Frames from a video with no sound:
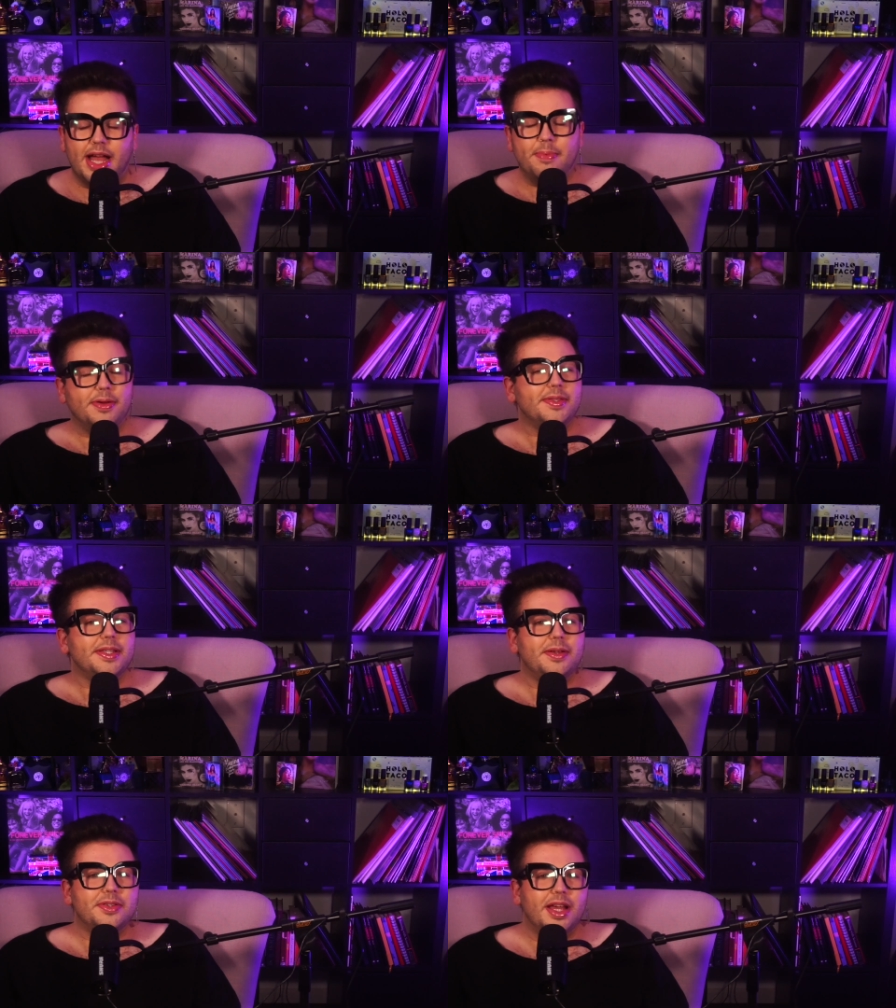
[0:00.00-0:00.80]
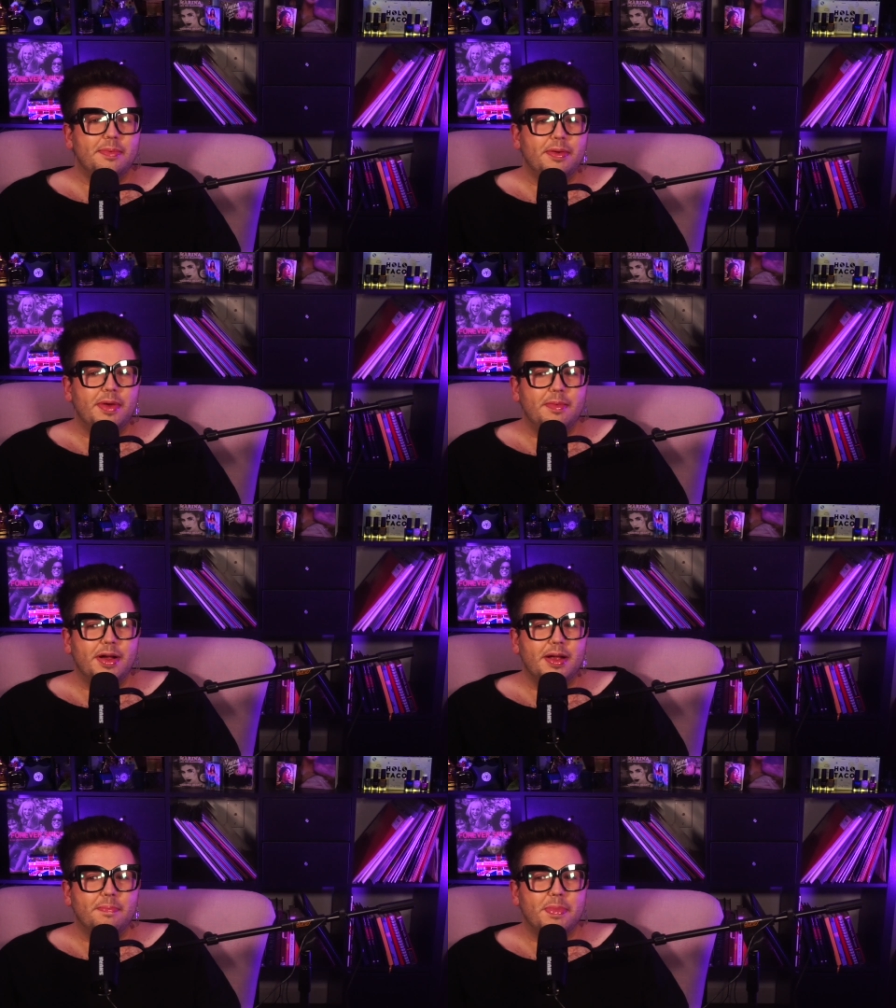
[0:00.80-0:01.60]
I personally don't shop at
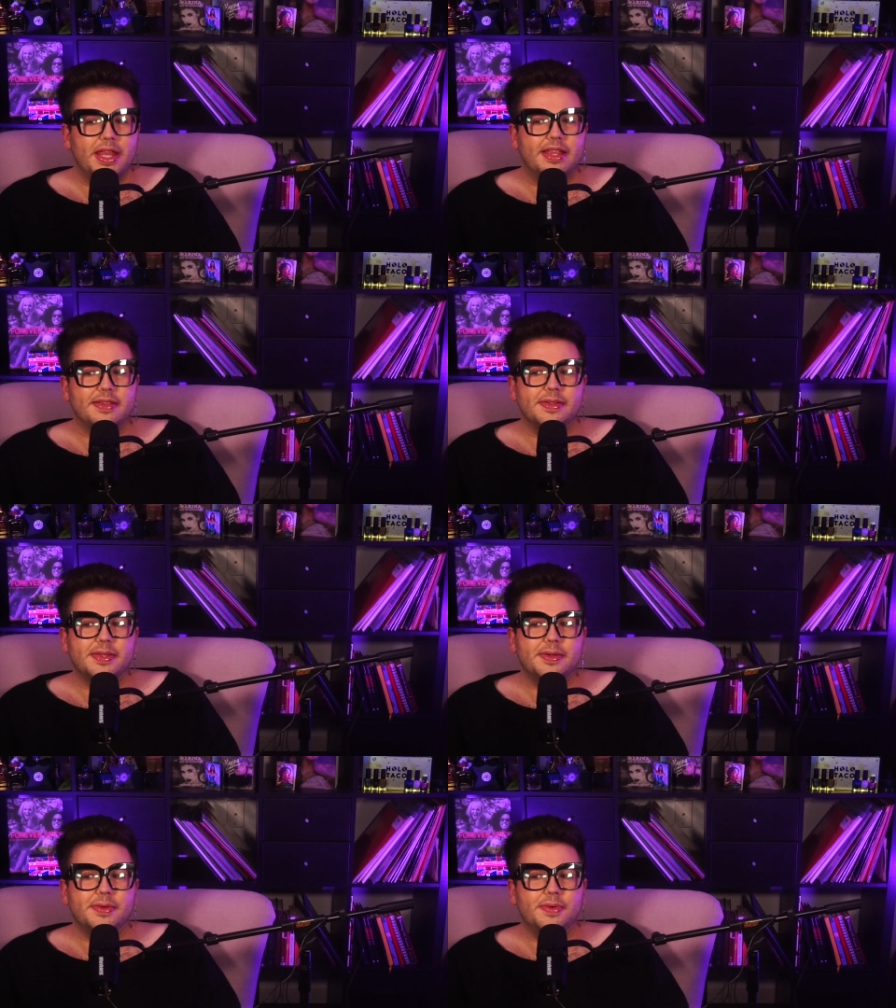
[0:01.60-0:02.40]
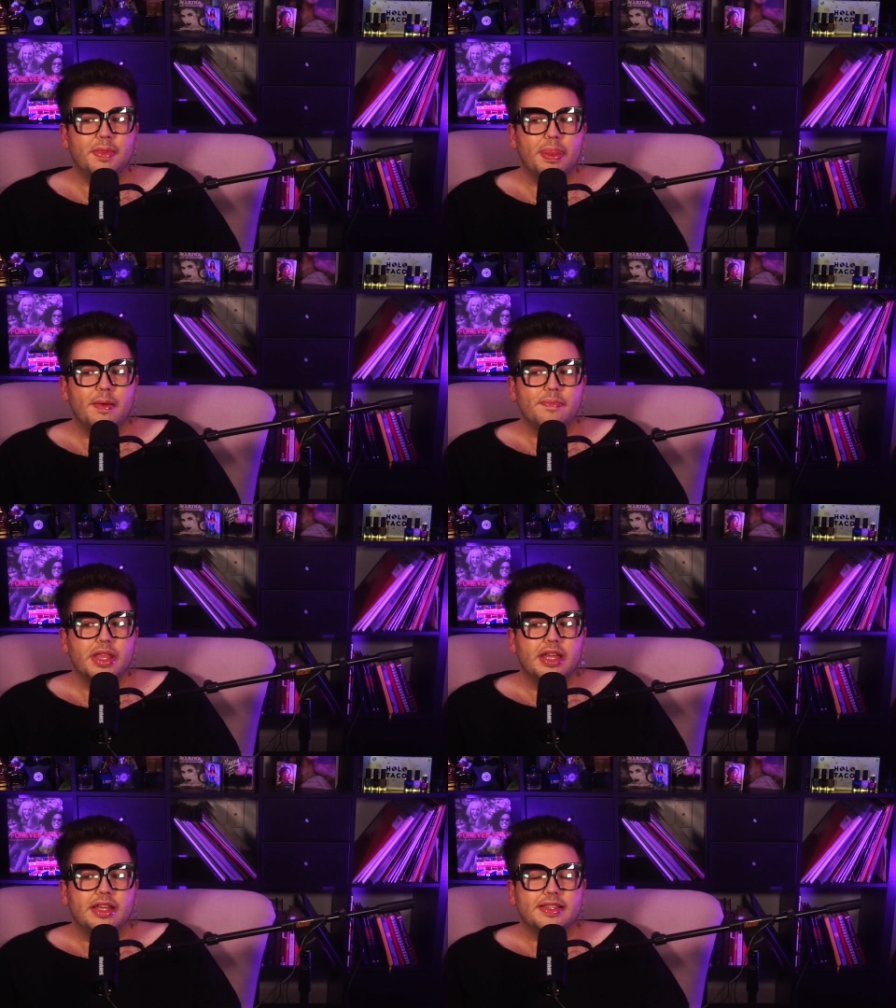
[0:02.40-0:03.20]
Walmart, but it's also
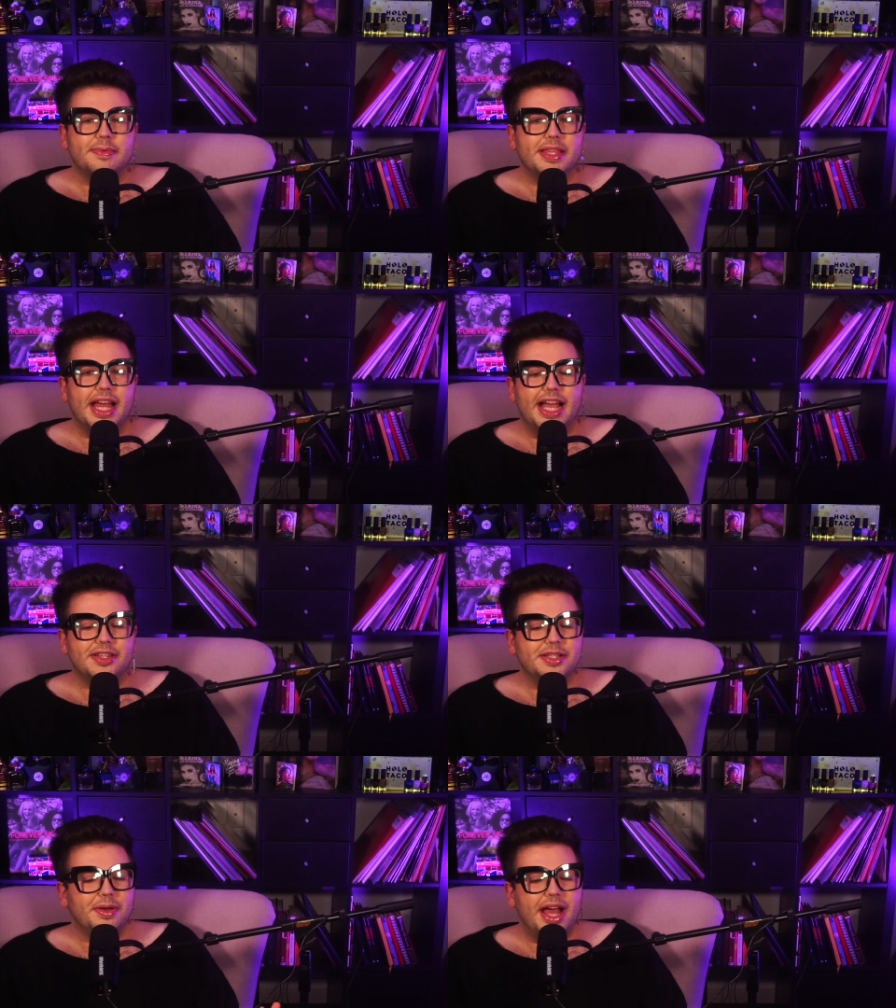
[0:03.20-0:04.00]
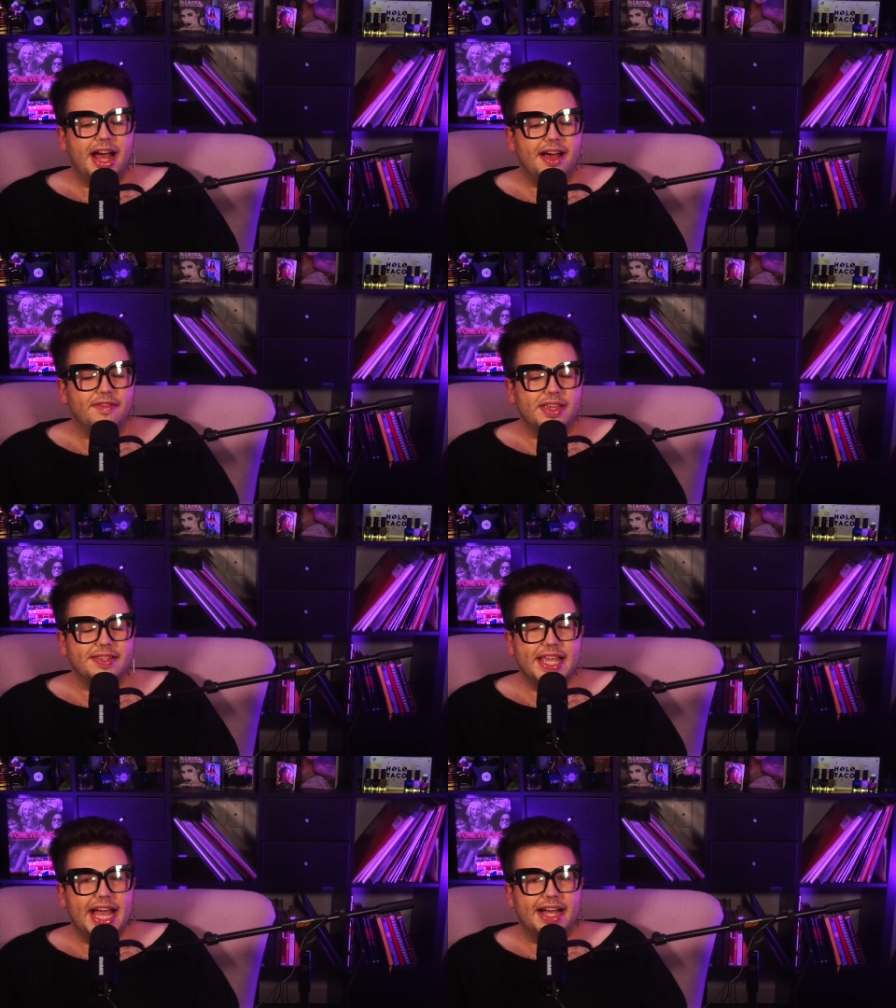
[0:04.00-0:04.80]
something that I actually don't have
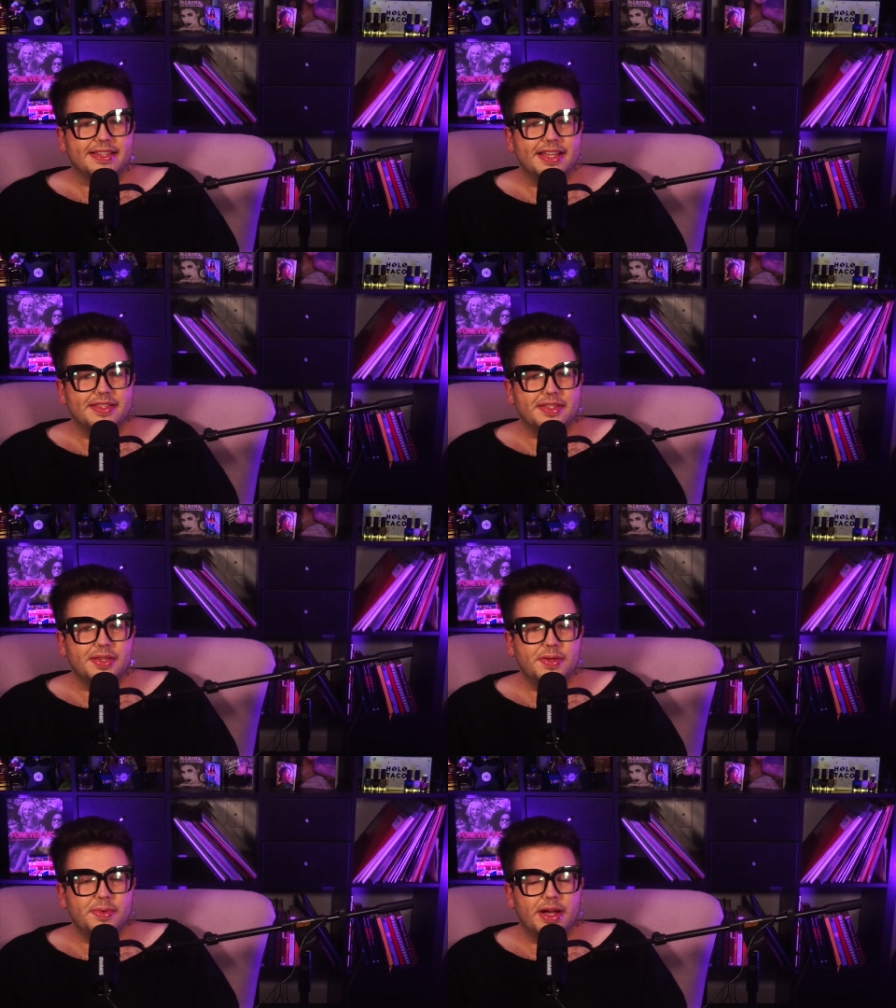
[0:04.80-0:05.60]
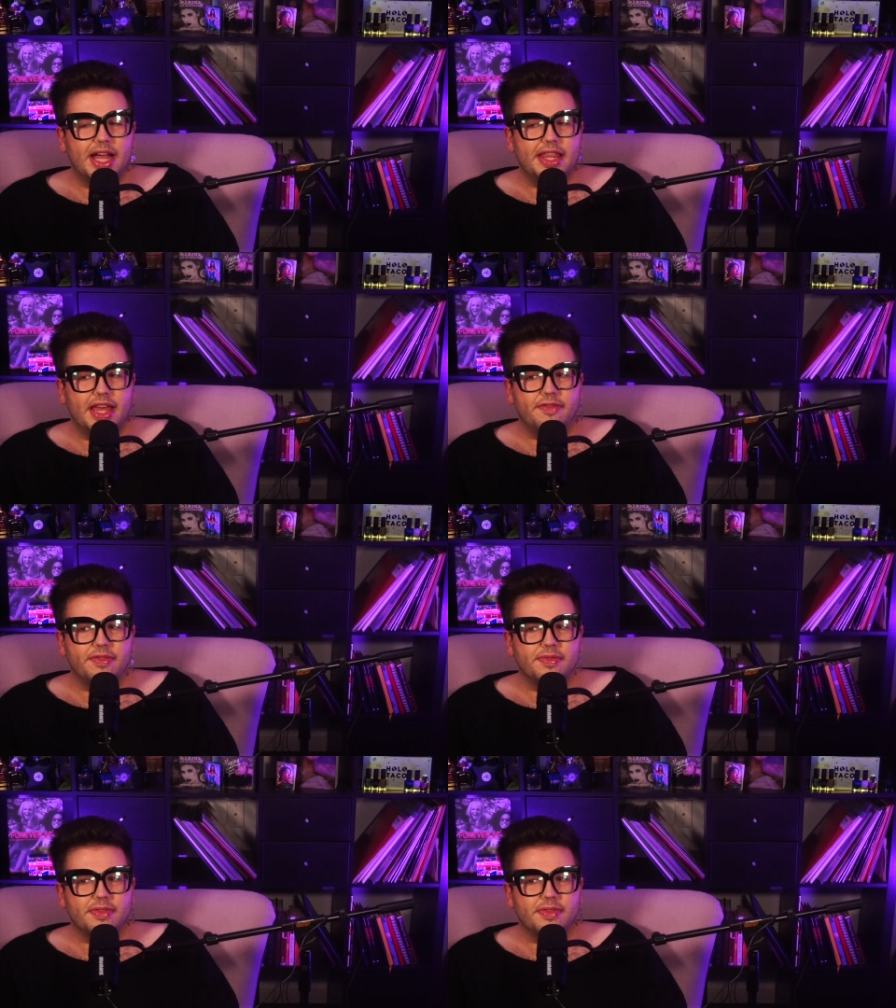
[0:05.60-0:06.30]
easy access to where I live.